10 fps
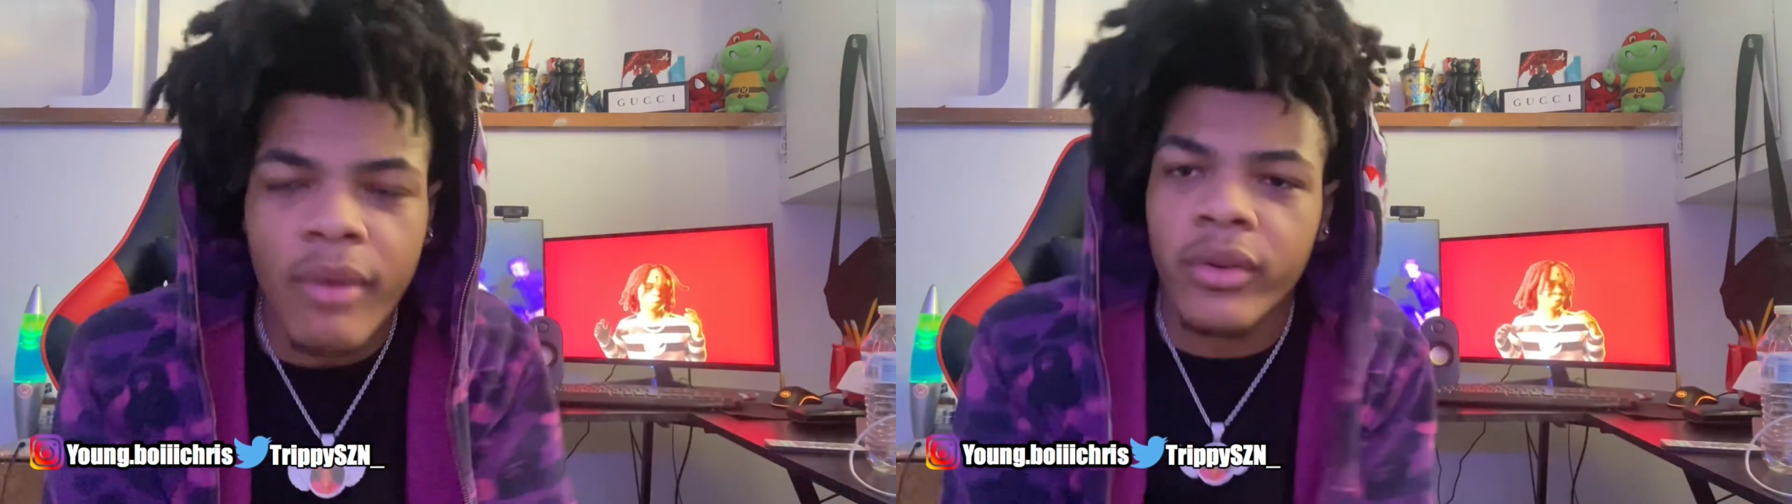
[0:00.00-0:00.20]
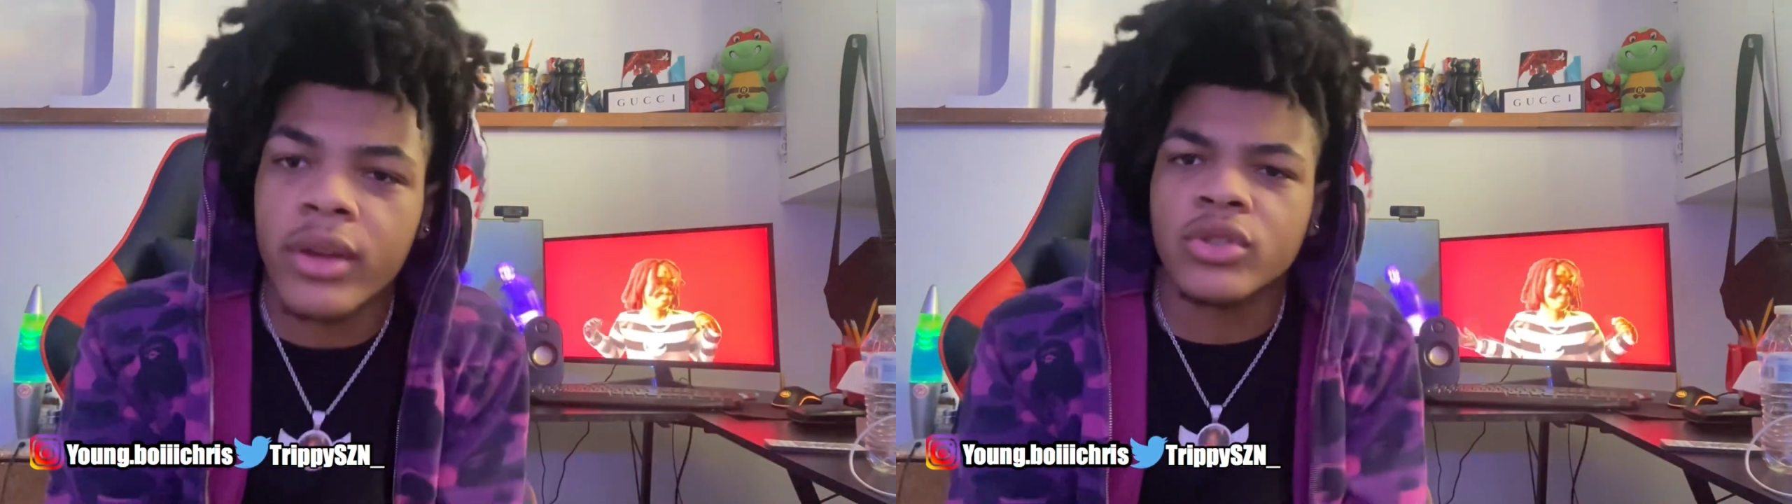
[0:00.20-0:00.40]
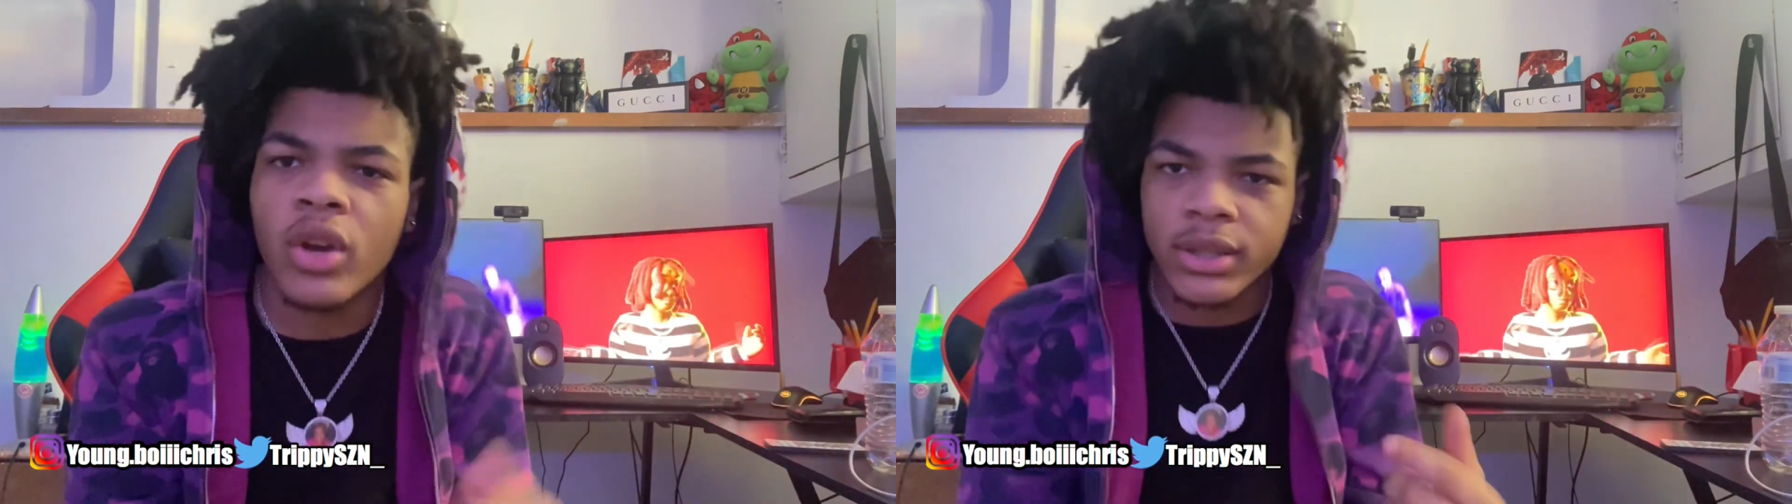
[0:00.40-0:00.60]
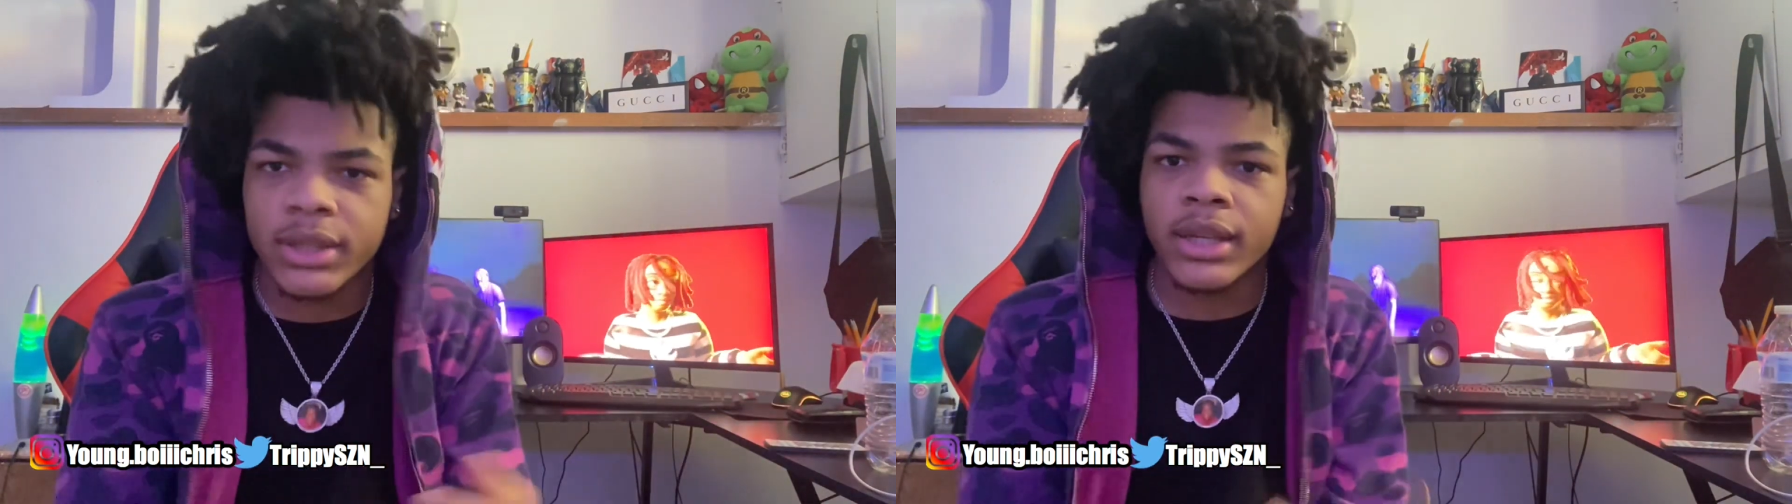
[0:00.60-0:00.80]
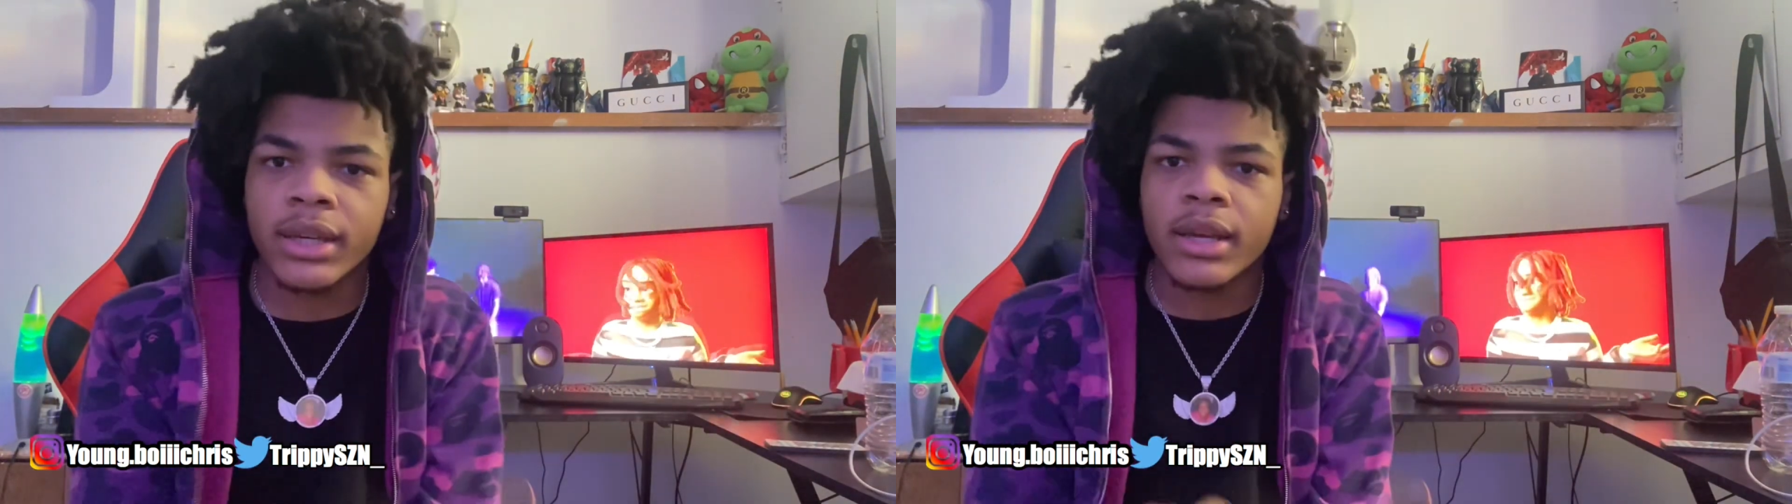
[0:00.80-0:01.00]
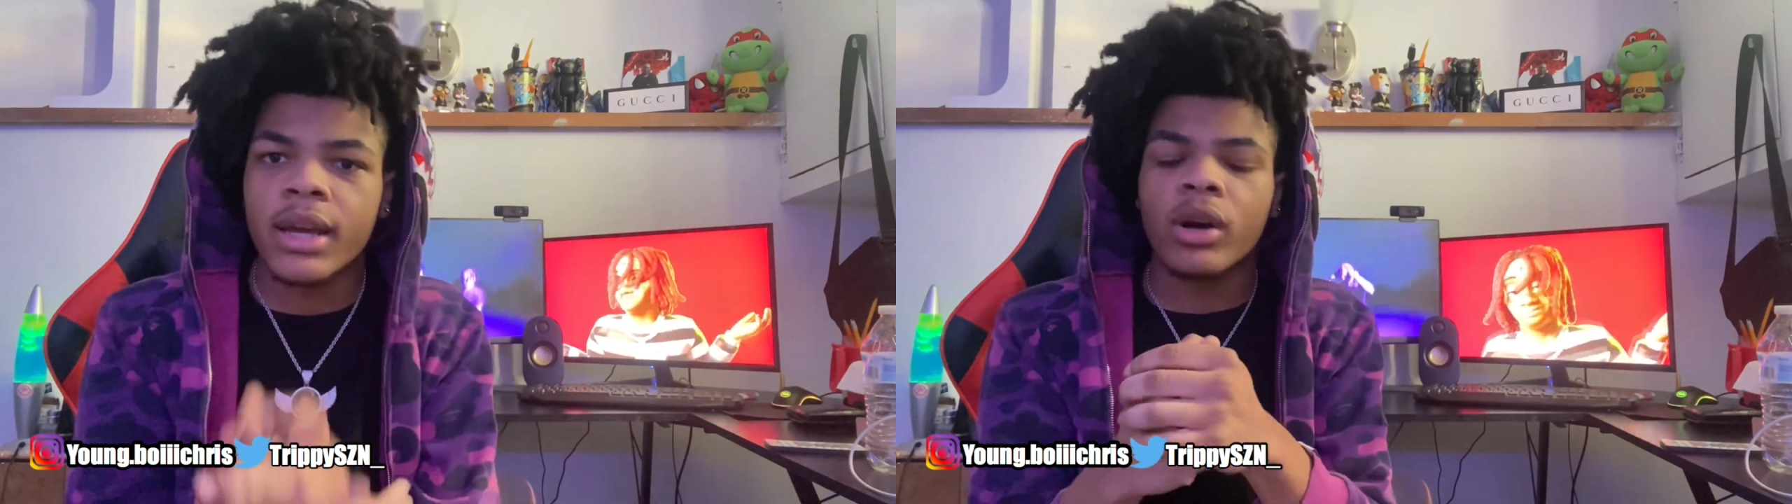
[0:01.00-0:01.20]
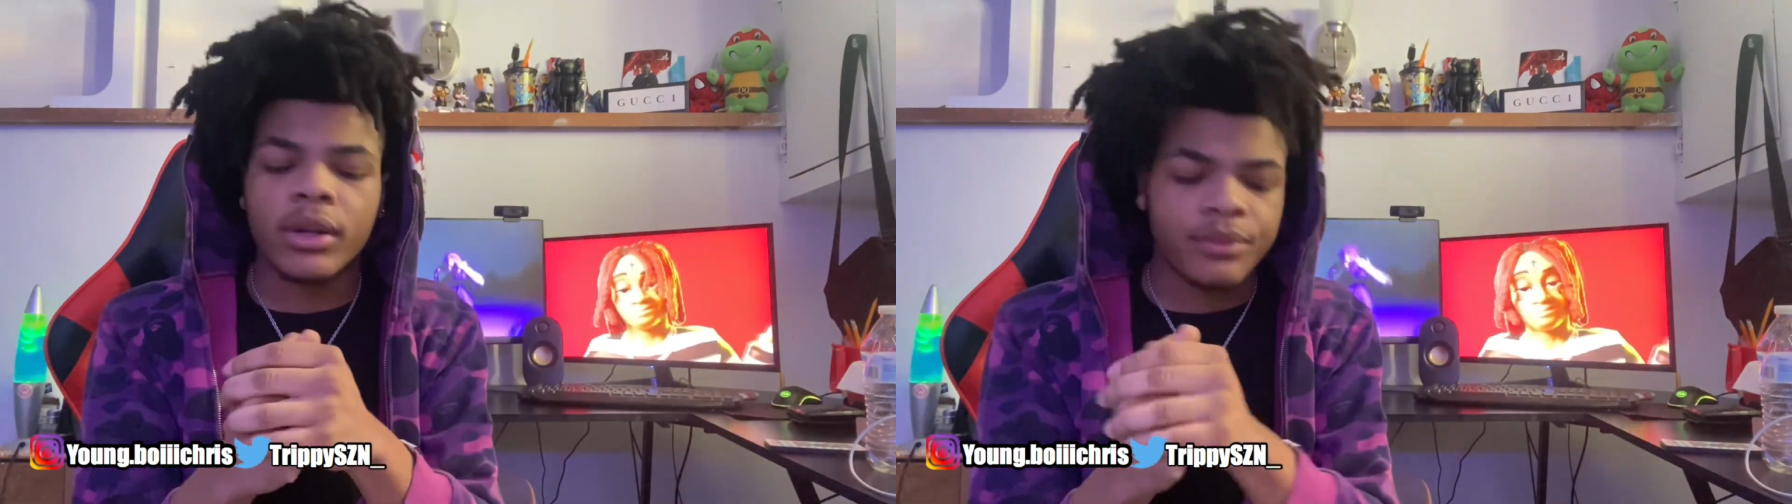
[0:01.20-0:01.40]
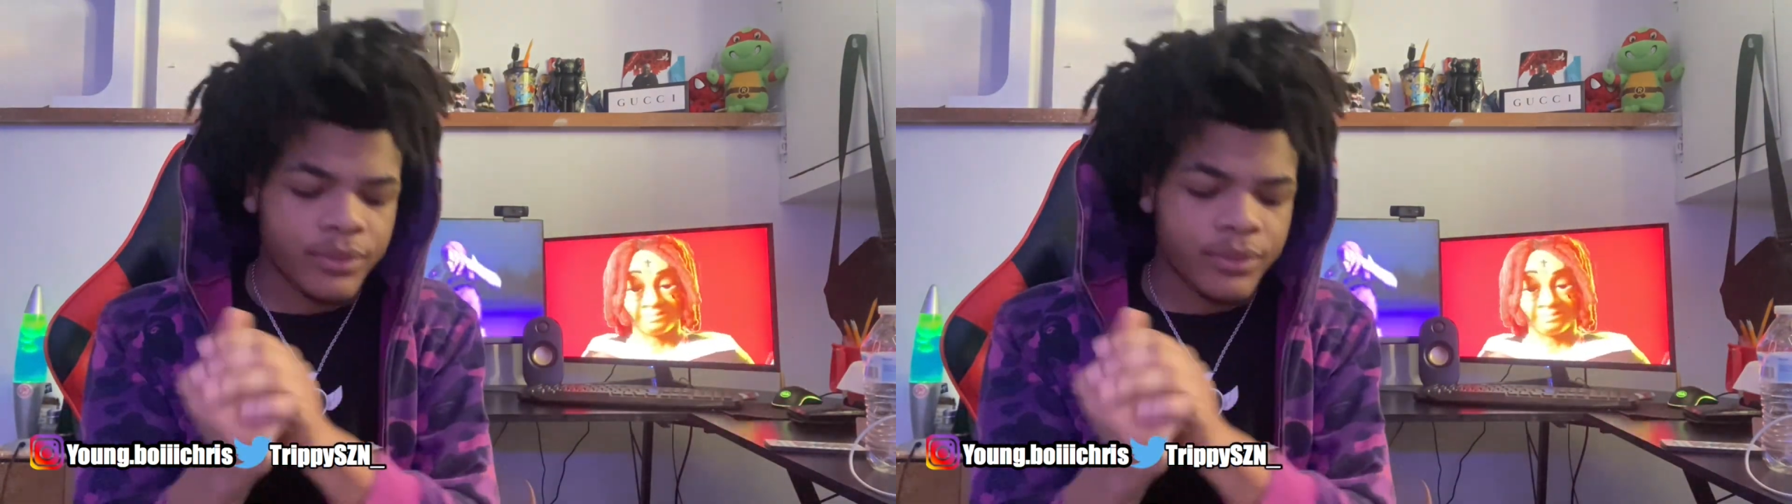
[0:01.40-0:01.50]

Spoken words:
videos. Y'all see it.